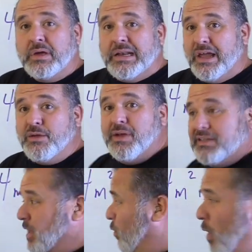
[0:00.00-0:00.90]
Now you may
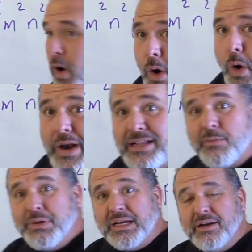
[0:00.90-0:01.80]
say, whoa, that's a
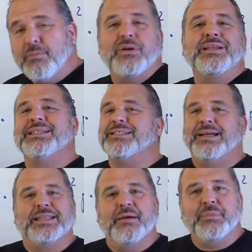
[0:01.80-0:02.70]
big number. It's
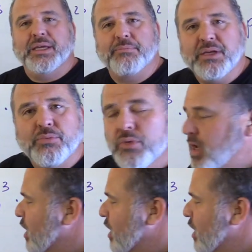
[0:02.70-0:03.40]
not that big, people.